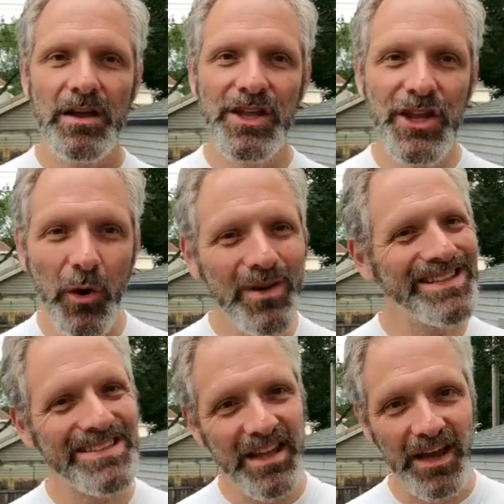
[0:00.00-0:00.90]
You know
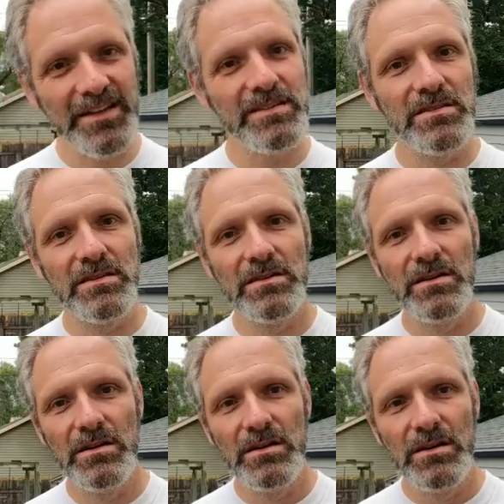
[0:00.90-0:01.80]
what's nice?
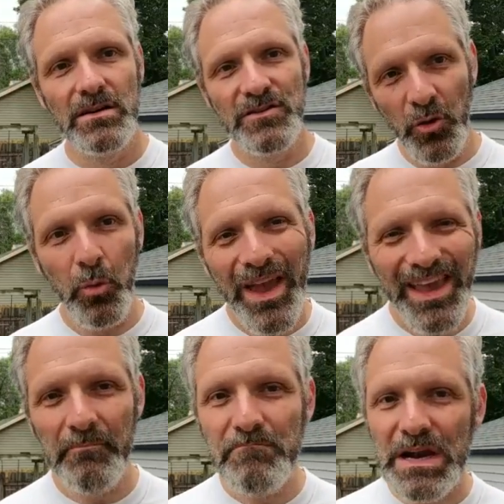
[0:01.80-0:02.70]
To
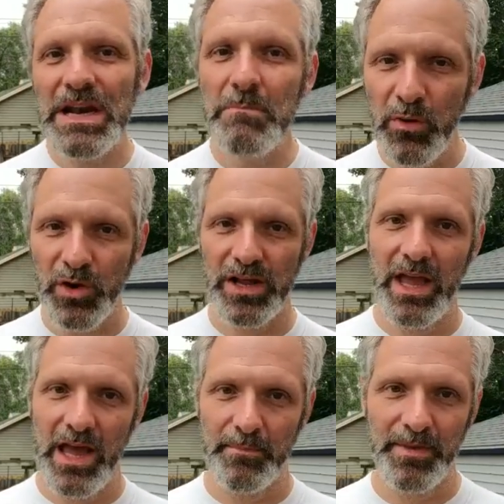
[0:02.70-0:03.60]
wake up Monday morning
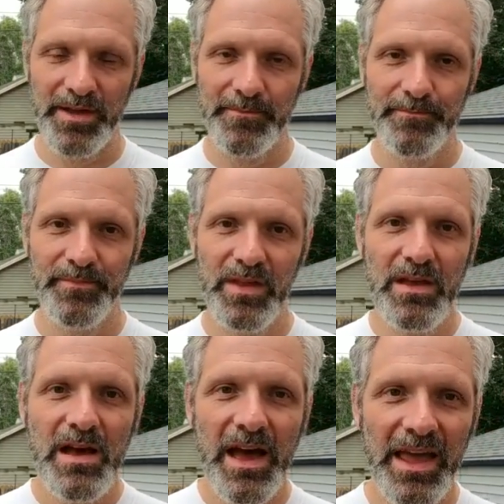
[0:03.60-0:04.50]
happy.
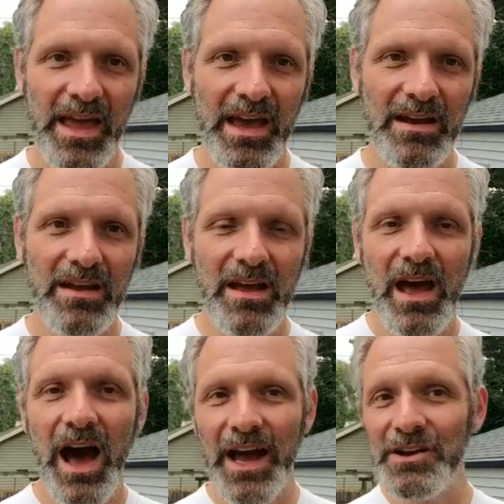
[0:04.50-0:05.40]
And
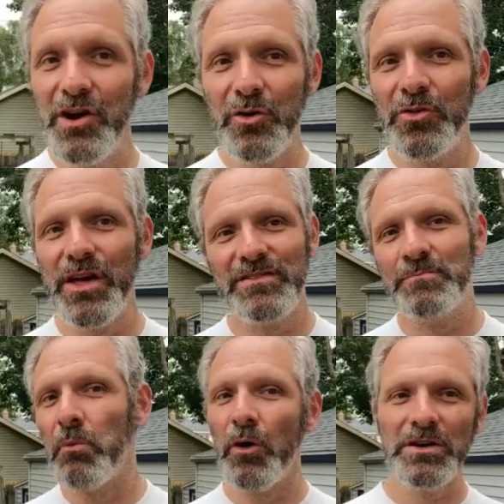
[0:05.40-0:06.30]
I know that
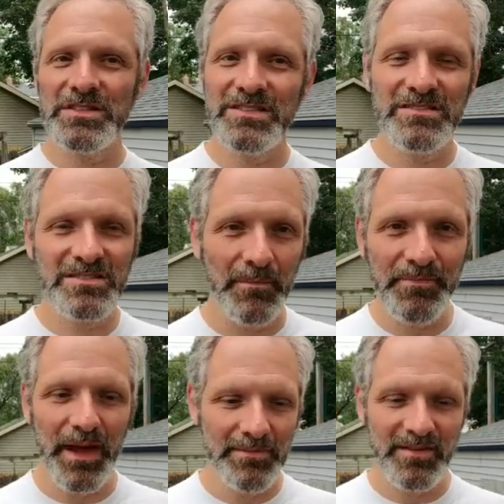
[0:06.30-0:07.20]
sports is
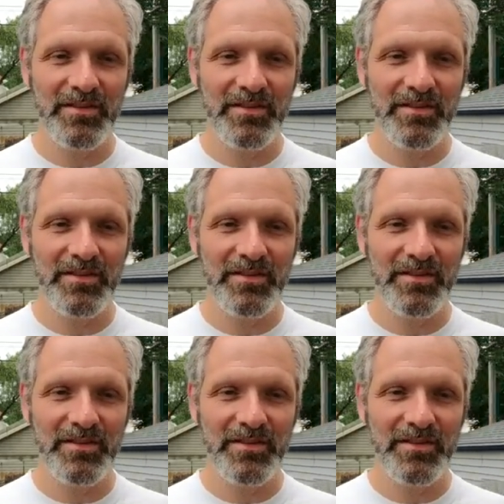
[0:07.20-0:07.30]
sometimes